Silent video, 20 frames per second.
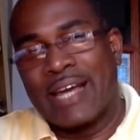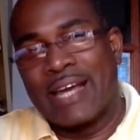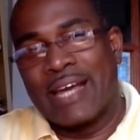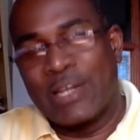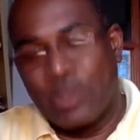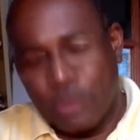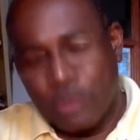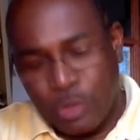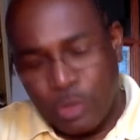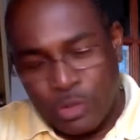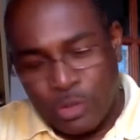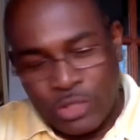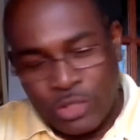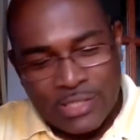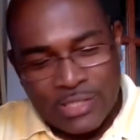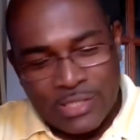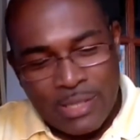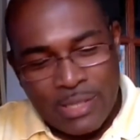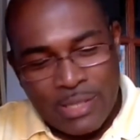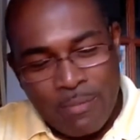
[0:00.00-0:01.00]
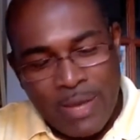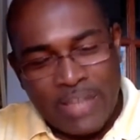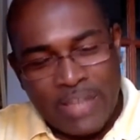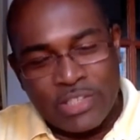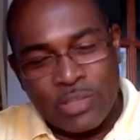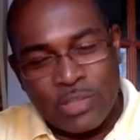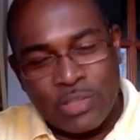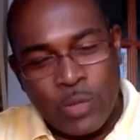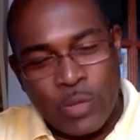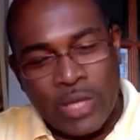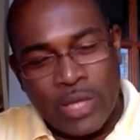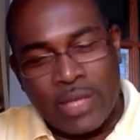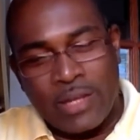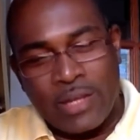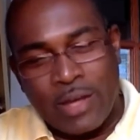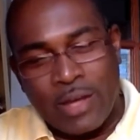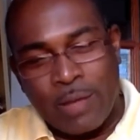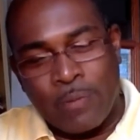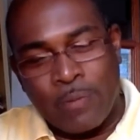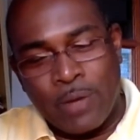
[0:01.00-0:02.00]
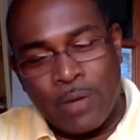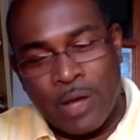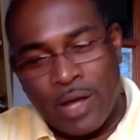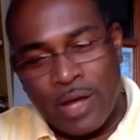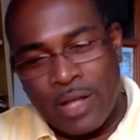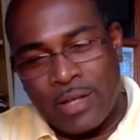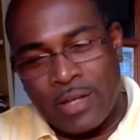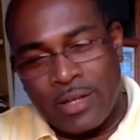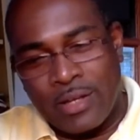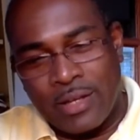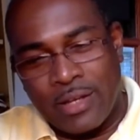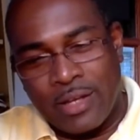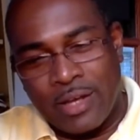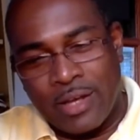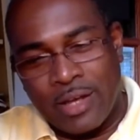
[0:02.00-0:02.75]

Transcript: You just imagine waking up on